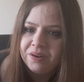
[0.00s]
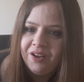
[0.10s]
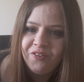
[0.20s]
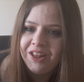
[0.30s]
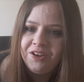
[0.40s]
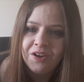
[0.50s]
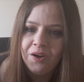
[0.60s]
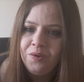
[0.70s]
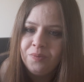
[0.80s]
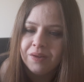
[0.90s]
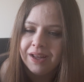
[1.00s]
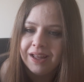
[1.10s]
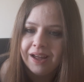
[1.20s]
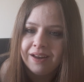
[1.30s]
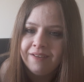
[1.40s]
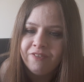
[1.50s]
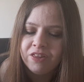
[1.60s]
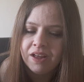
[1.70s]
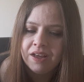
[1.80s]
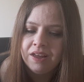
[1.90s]
But if they know me, and
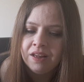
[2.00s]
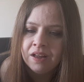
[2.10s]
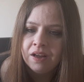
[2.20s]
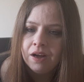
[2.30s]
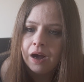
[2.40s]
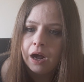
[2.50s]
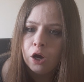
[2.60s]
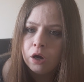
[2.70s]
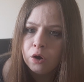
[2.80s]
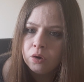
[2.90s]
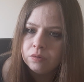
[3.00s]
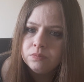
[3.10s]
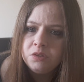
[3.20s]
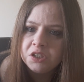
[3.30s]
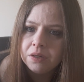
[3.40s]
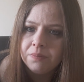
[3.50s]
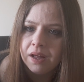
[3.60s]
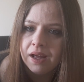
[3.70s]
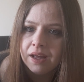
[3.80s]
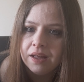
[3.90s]
if they come to
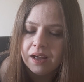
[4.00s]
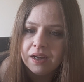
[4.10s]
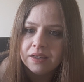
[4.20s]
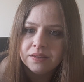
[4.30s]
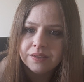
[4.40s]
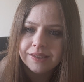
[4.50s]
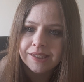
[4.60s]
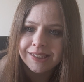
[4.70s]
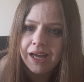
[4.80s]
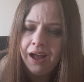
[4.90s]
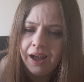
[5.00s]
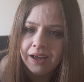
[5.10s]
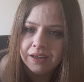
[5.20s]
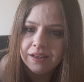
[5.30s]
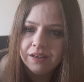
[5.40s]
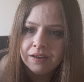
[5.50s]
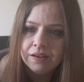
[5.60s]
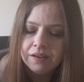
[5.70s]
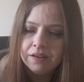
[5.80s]
me and say